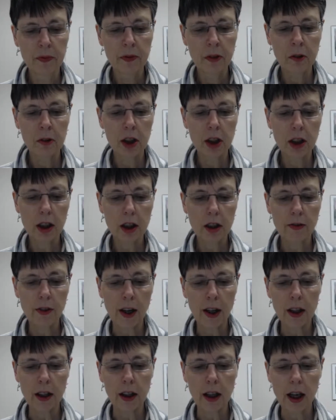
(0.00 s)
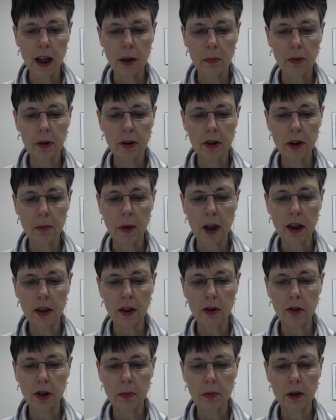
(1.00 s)
When she is finally able to make
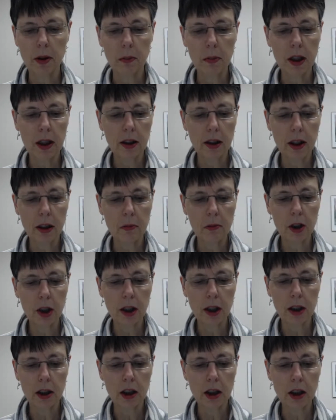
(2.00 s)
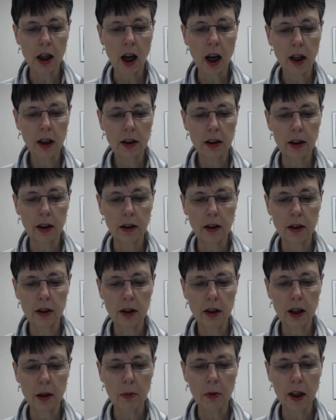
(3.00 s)
the trip to meet them, she is shocked to
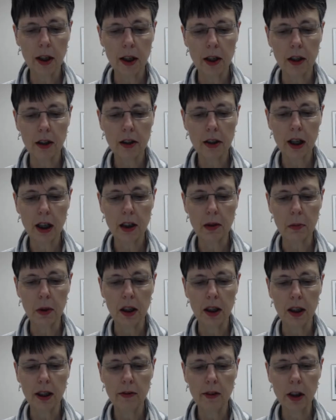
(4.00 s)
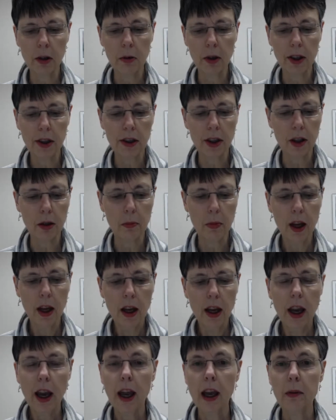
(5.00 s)
learn someone else has been living with them
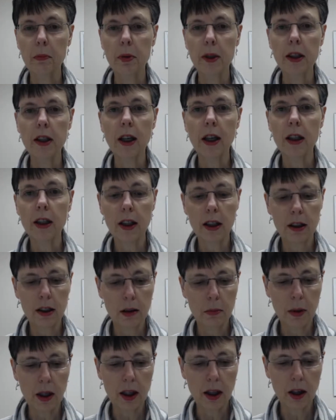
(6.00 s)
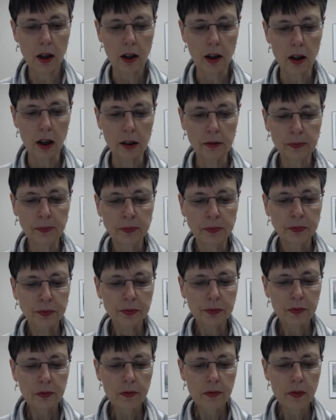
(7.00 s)
and pretending to be her.
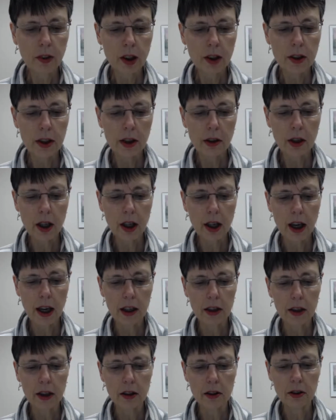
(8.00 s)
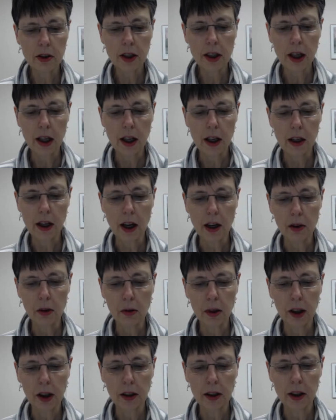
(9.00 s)
Sarah can't understand how
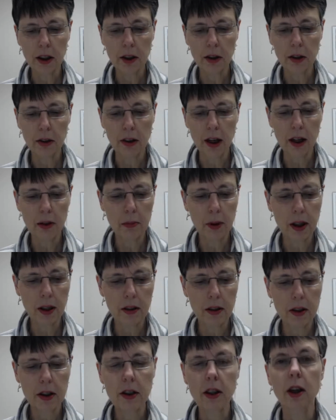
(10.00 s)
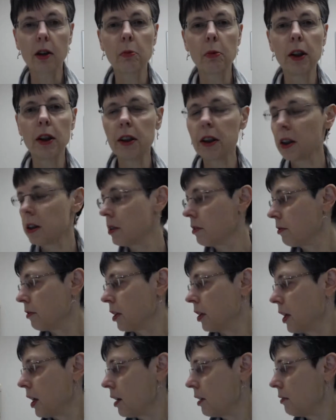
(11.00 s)
quickly her grandparents are willing to
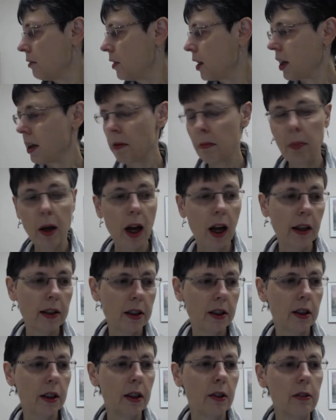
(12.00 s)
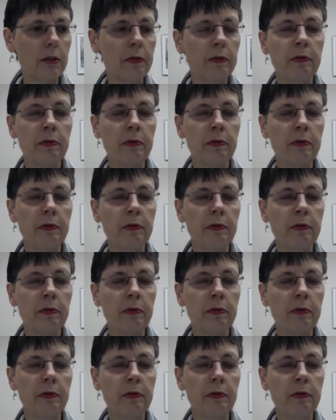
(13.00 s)
forgive the impostor.